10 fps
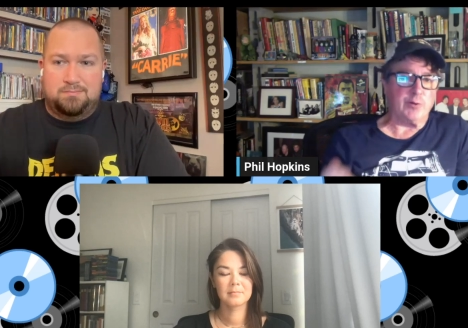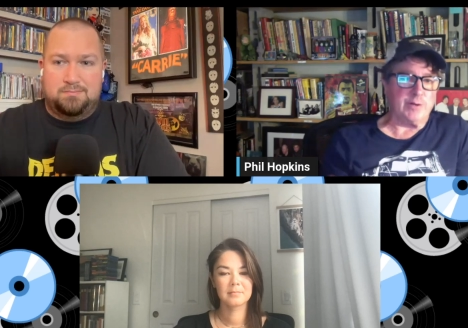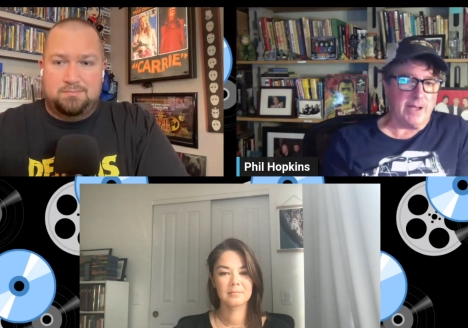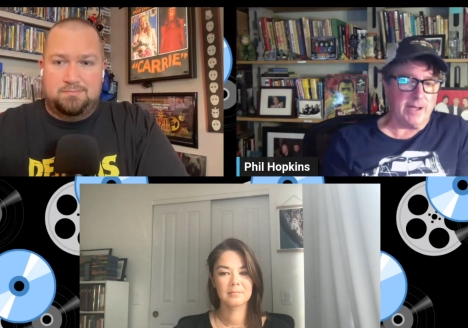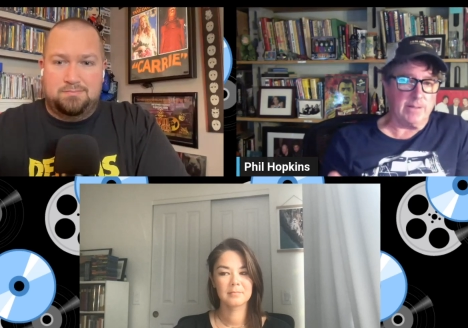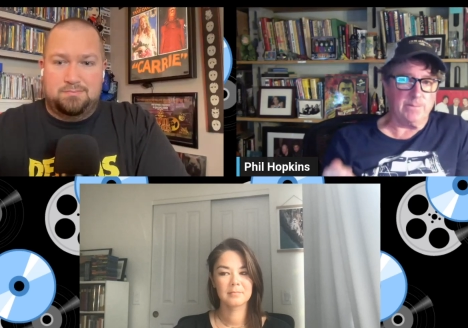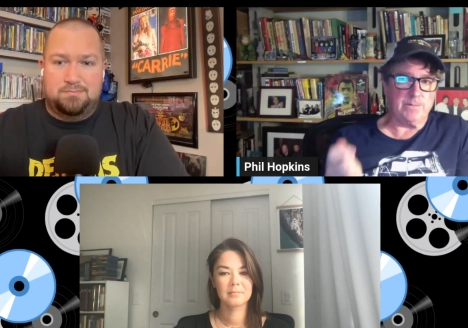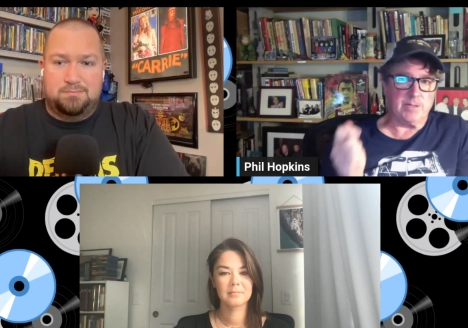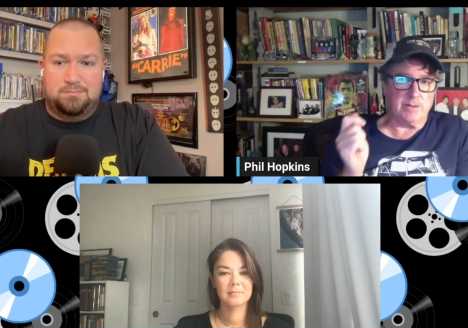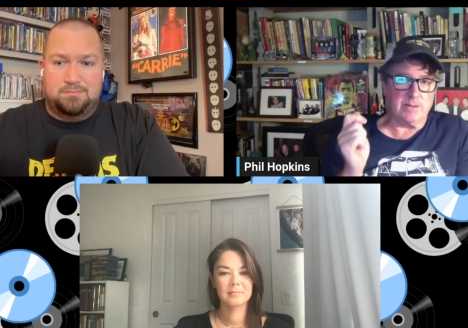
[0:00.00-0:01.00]
Speaker 1: negative
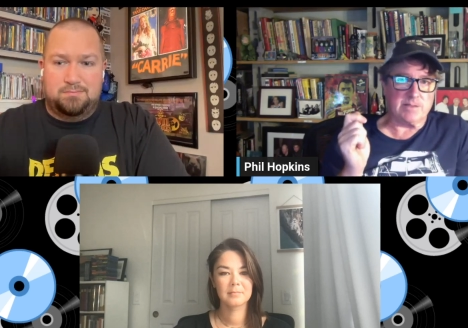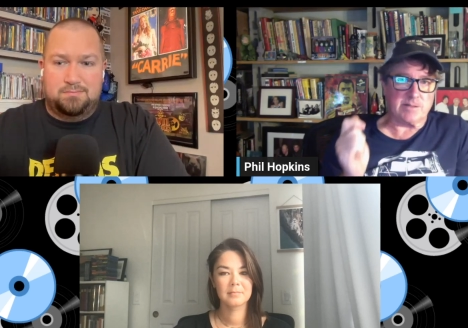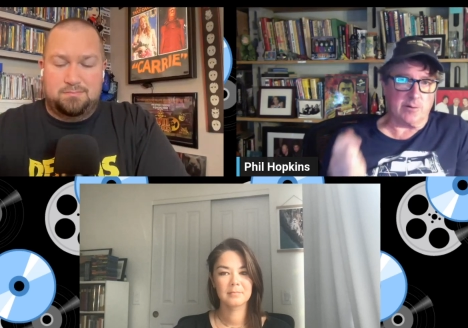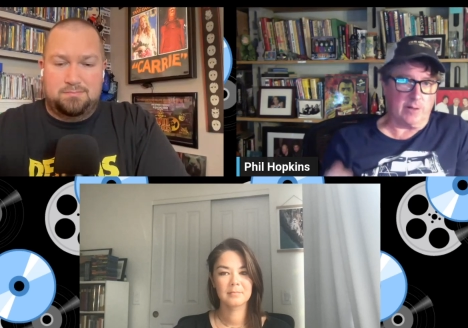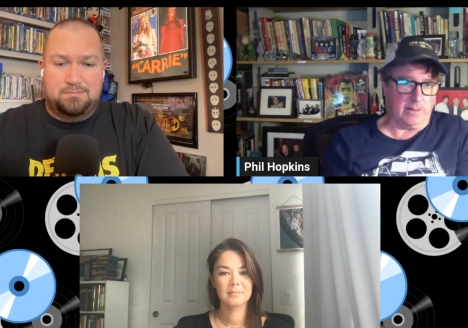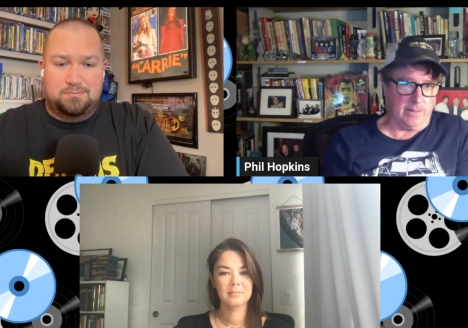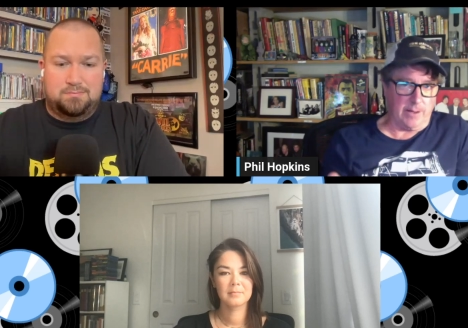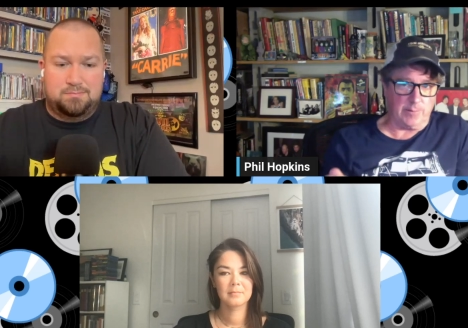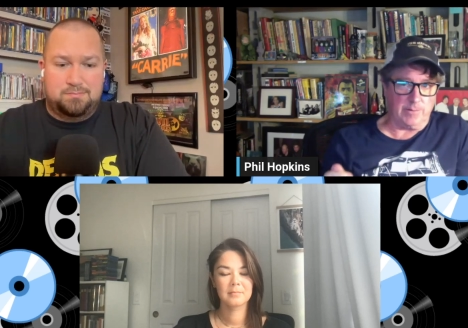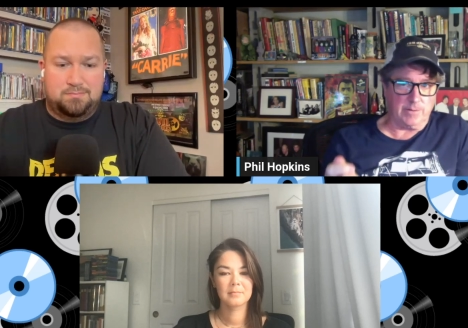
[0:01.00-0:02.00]
to the Scarlet
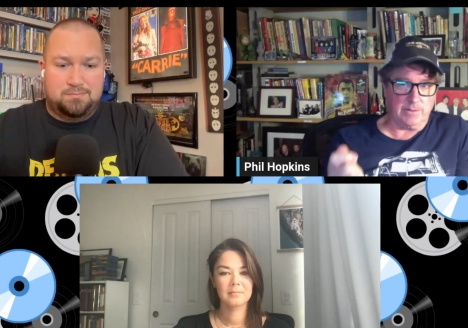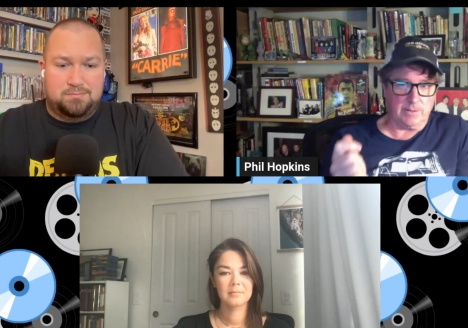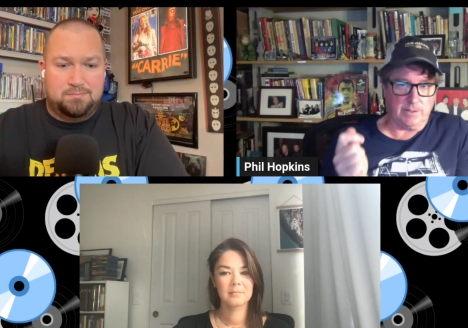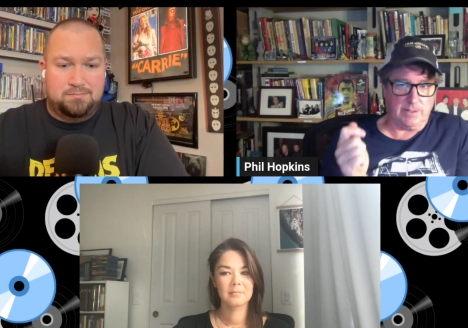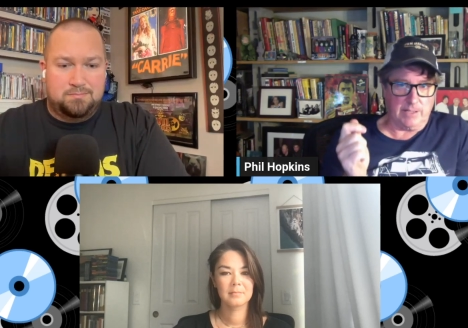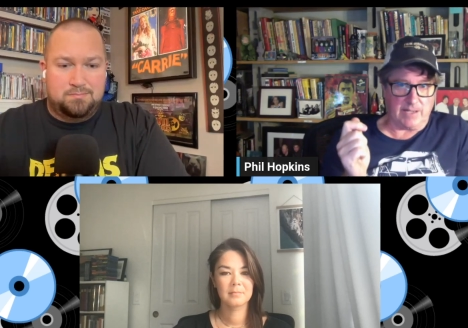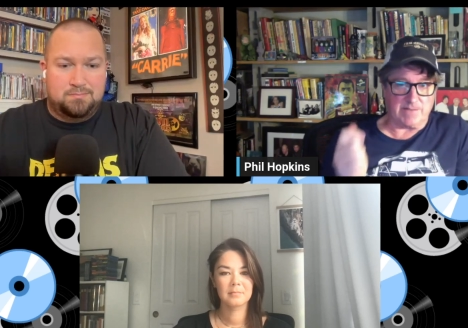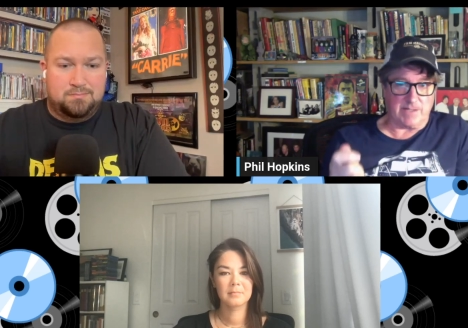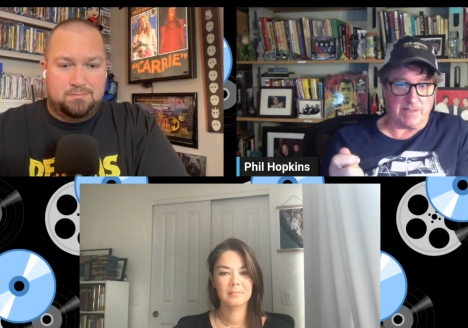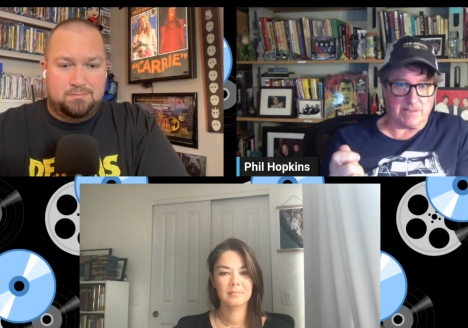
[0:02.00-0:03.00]
Letter
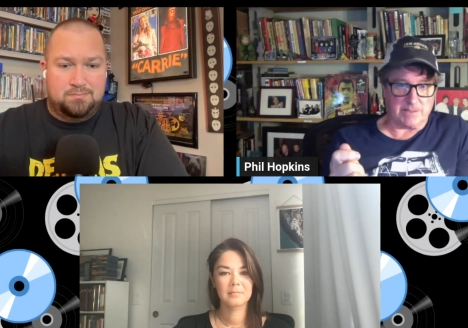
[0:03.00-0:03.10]
exists,